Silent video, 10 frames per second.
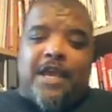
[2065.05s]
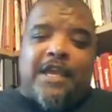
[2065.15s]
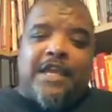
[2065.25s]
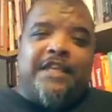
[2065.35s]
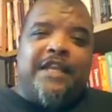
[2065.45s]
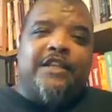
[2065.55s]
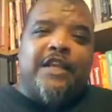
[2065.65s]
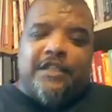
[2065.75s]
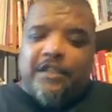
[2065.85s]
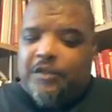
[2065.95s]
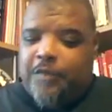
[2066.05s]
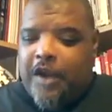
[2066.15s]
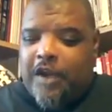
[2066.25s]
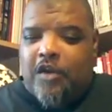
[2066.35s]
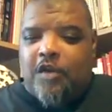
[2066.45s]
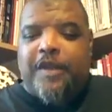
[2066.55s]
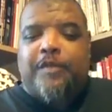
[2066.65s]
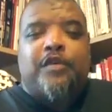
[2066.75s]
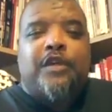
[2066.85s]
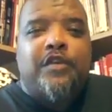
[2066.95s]
He did touch and inspire a lot of
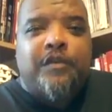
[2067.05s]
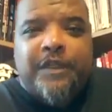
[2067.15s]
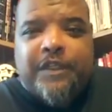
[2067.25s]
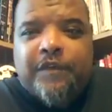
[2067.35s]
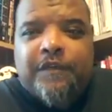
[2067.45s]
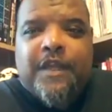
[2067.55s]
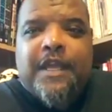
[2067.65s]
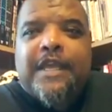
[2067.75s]
people, including myself.